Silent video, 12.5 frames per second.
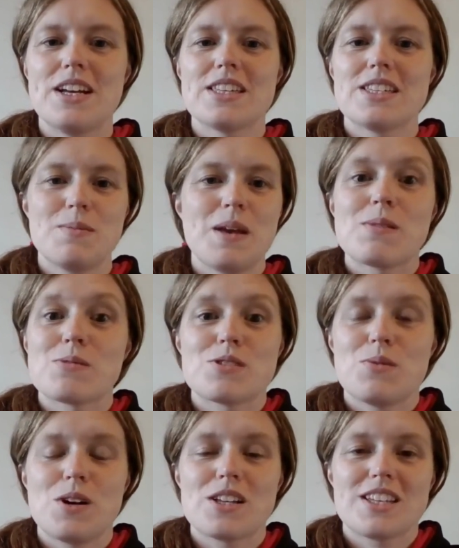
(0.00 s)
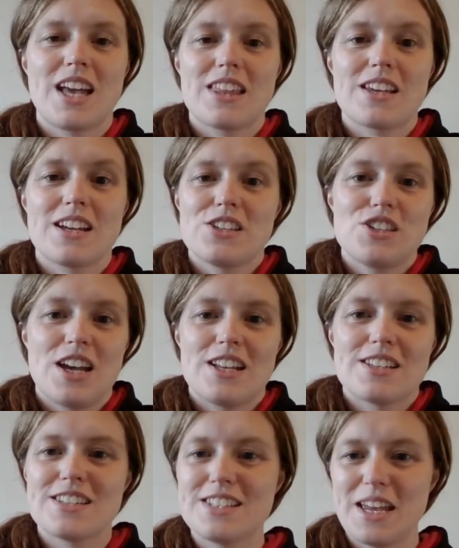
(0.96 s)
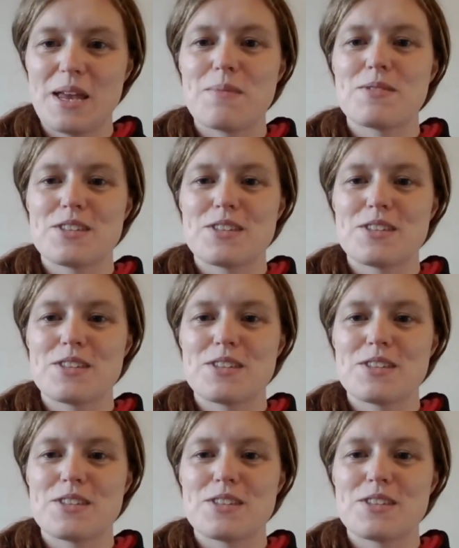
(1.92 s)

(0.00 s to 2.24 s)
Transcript: to be able to work together and gel as a team.